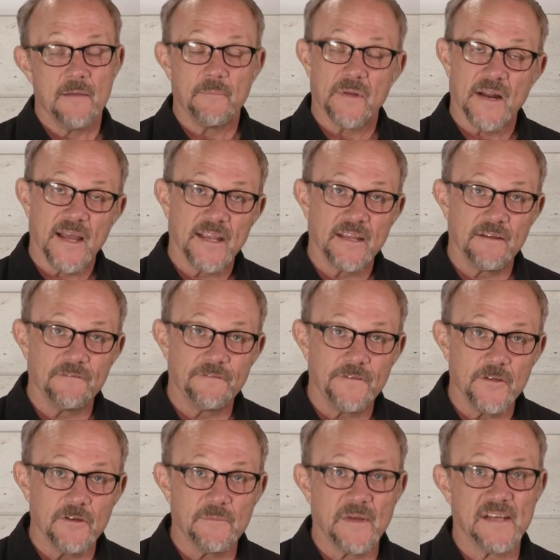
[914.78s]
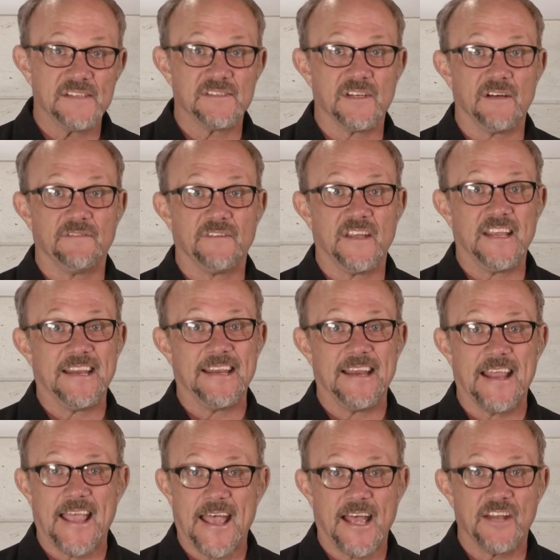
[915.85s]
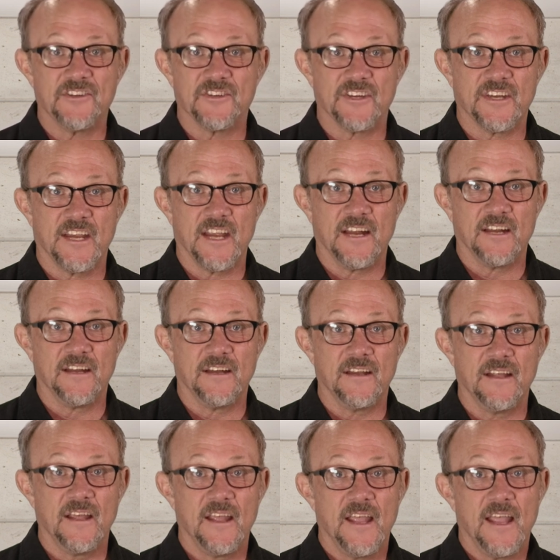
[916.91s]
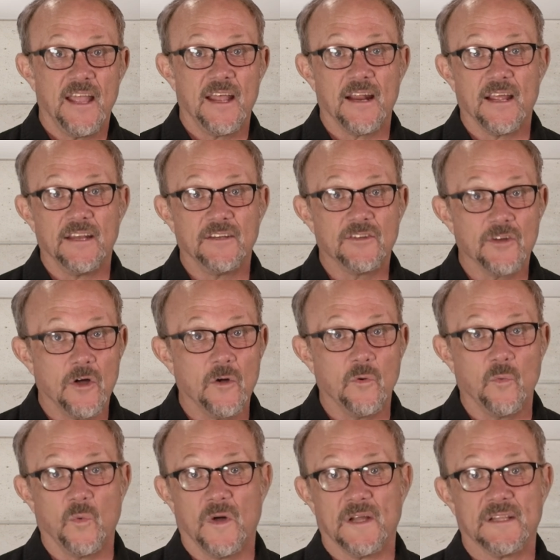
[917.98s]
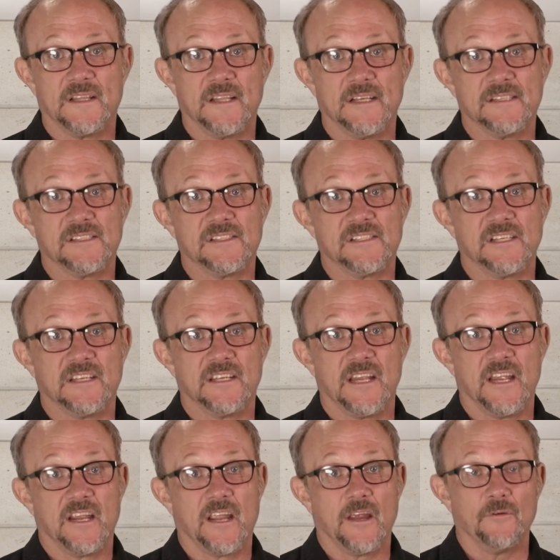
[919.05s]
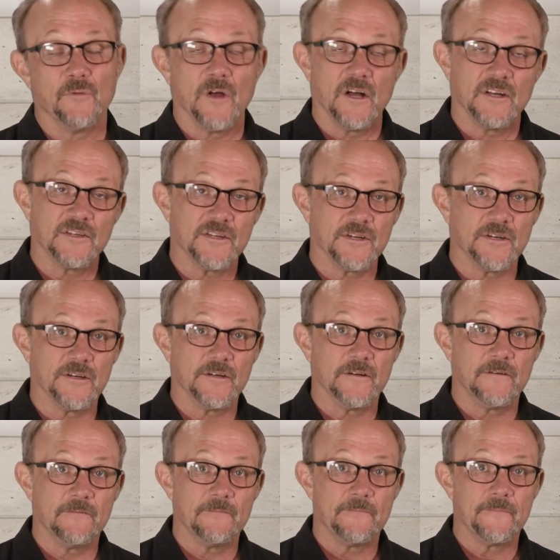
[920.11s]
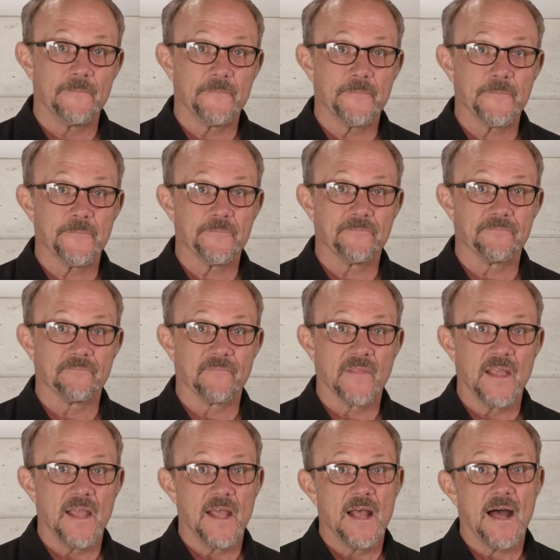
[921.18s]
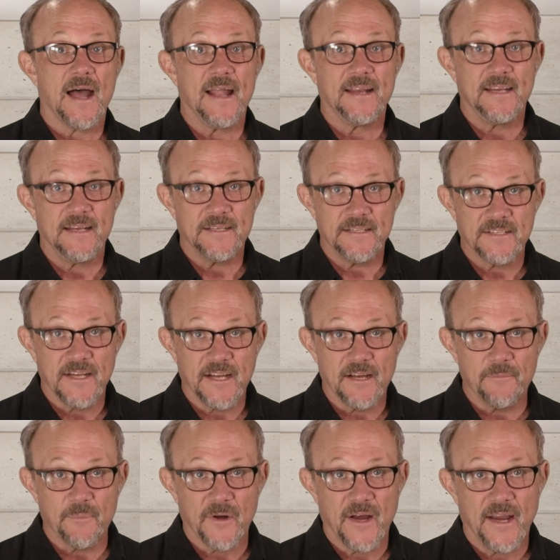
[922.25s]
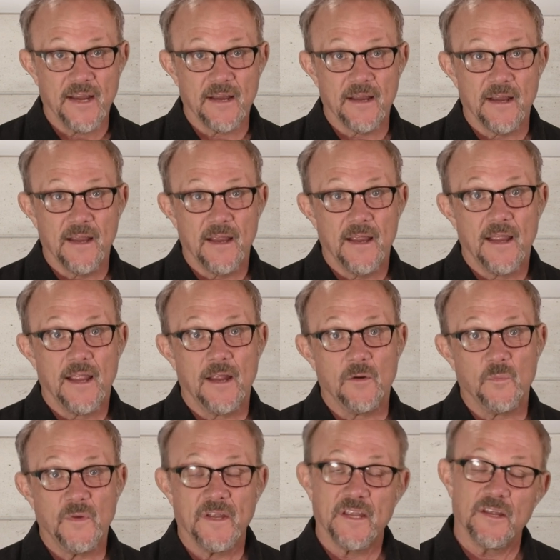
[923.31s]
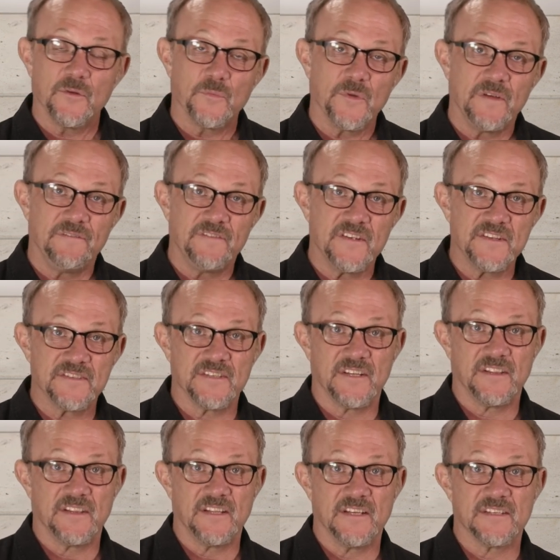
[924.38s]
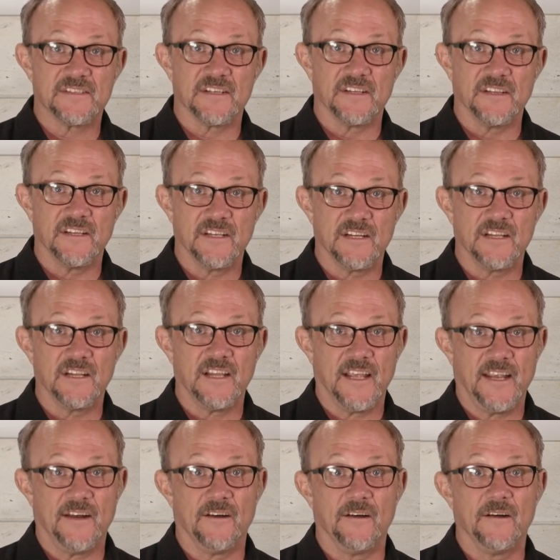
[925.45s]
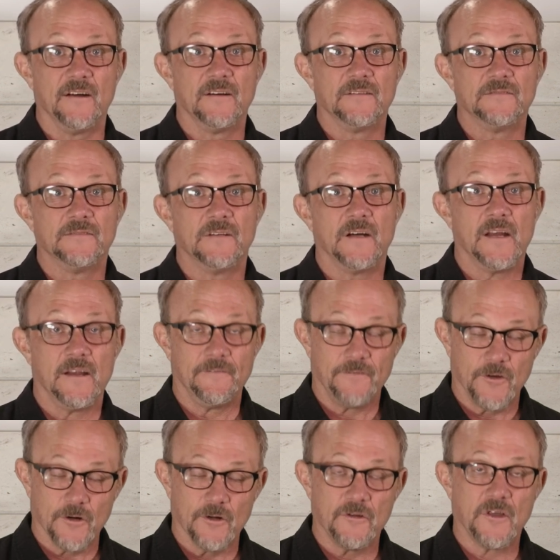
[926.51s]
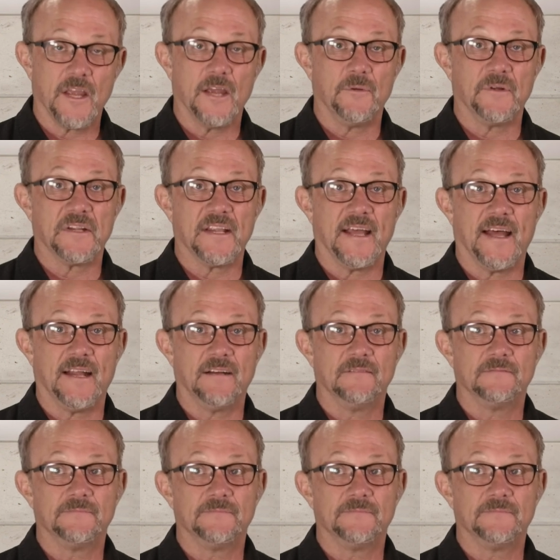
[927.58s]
but I can feel myself getting agitated, and I don't want this to take a wrong turn. I need to take a break, and we can revisit this a little later if you're okay with that.